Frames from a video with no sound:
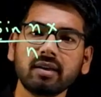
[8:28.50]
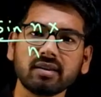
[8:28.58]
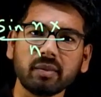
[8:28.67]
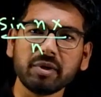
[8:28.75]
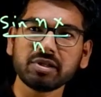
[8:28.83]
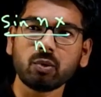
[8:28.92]

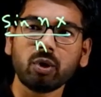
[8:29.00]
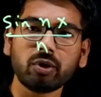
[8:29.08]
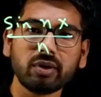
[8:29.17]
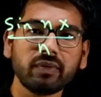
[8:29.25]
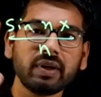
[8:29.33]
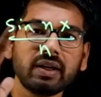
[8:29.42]
summation 1
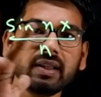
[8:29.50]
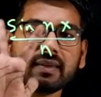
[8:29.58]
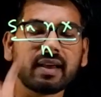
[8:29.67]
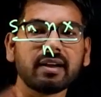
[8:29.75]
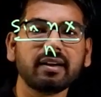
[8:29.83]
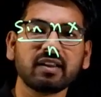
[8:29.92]
to infinity
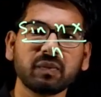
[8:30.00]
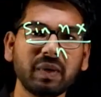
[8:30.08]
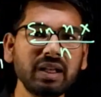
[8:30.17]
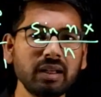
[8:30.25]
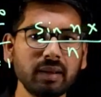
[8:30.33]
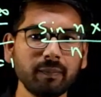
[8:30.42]
sin nx
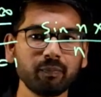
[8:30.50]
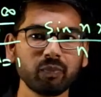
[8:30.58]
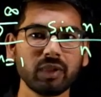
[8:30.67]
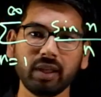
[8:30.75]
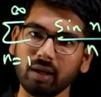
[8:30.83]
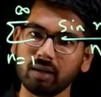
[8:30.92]
by
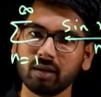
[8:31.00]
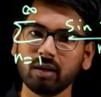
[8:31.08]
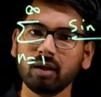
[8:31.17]
n.